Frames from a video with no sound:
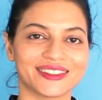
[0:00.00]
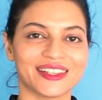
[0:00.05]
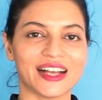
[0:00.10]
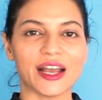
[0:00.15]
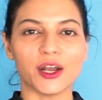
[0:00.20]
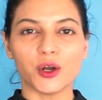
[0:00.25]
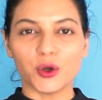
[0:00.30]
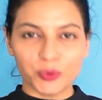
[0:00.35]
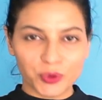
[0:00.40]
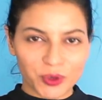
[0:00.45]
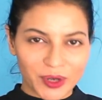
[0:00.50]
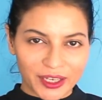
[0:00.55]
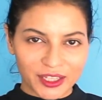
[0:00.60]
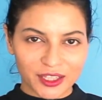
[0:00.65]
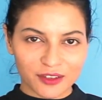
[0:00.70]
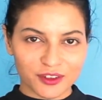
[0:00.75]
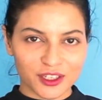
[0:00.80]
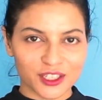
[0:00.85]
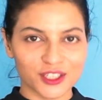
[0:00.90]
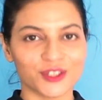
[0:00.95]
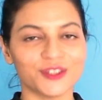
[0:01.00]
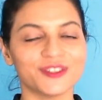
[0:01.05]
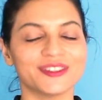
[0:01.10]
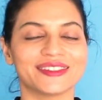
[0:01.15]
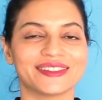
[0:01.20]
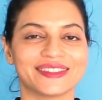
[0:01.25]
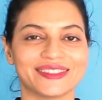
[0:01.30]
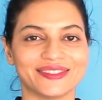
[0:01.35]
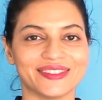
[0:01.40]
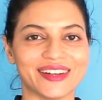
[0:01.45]
I hope you like the
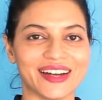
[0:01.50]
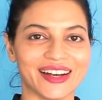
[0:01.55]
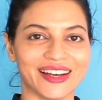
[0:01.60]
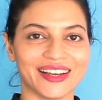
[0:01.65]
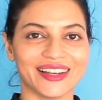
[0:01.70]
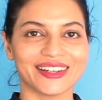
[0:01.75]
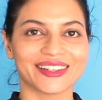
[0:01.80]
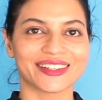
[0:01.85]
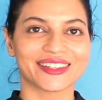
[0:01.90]
video. Bye.